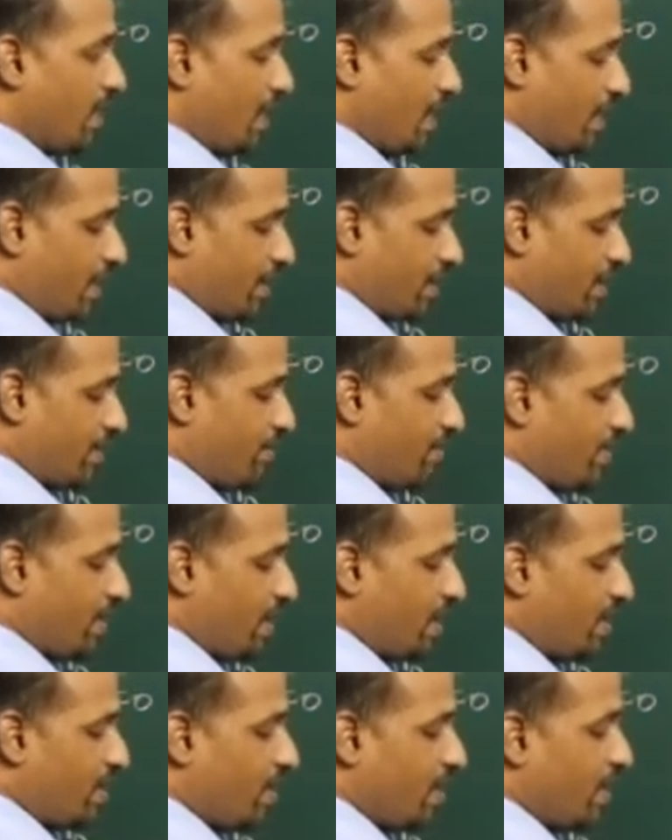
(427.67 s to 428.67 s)
Electric
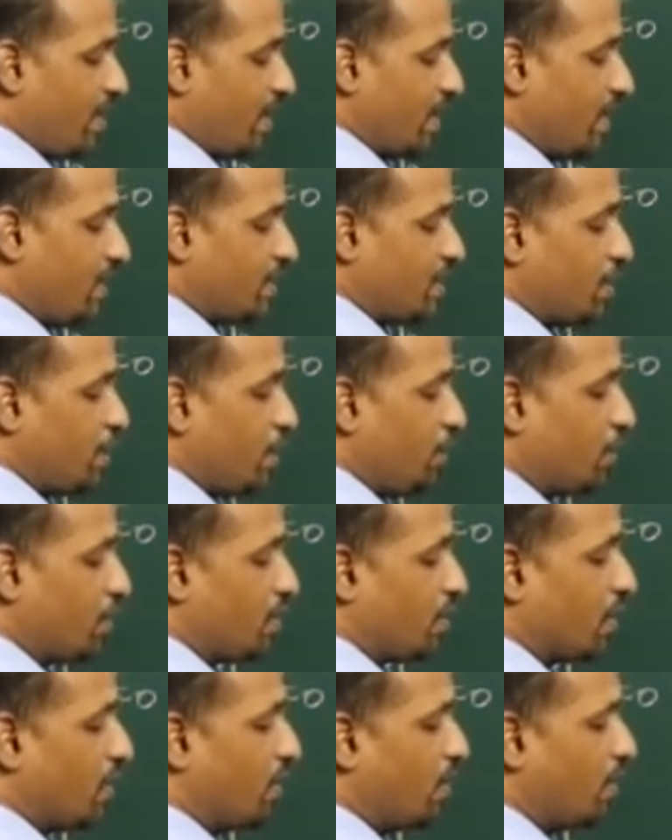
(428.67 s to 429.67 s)
field is
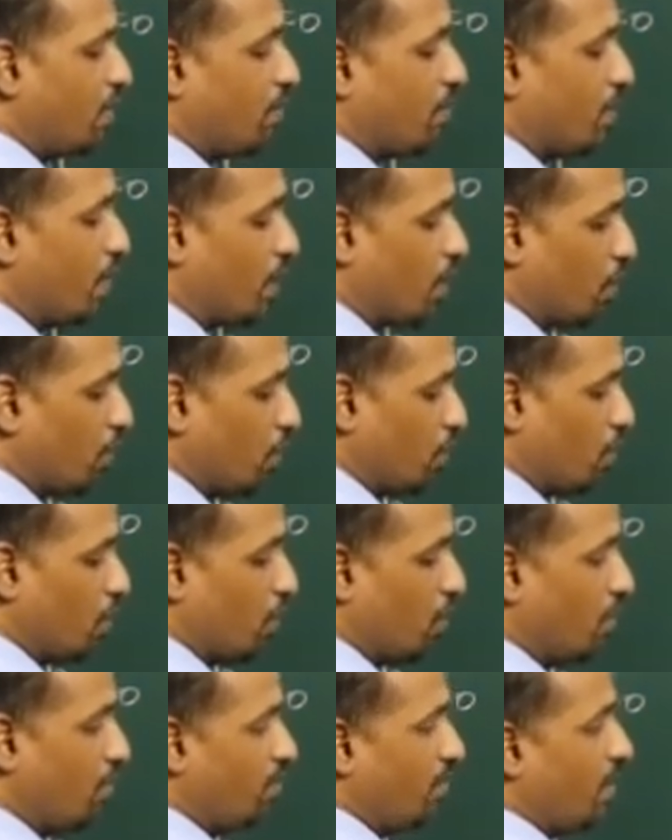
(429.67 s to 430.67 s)
Newton per
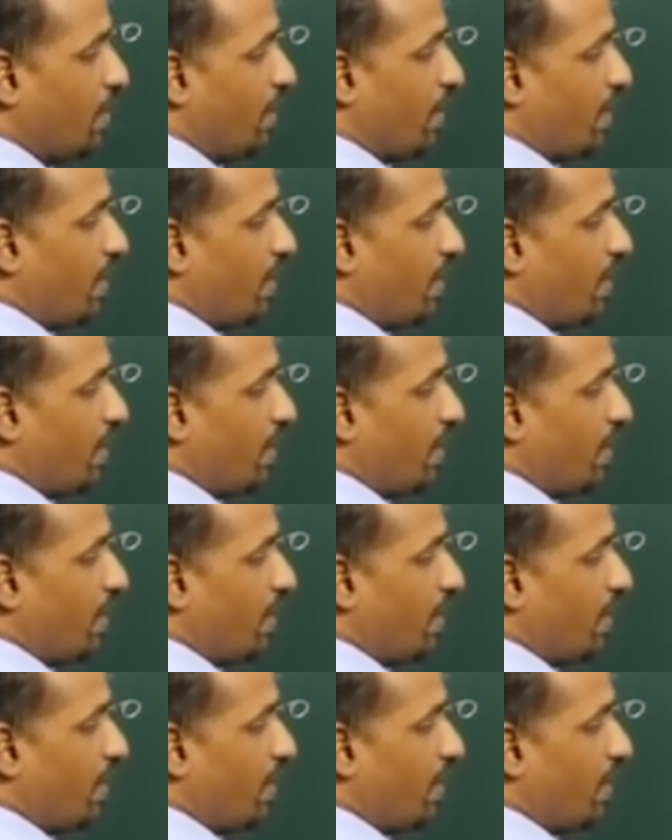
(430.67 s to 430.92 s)
Coulomb.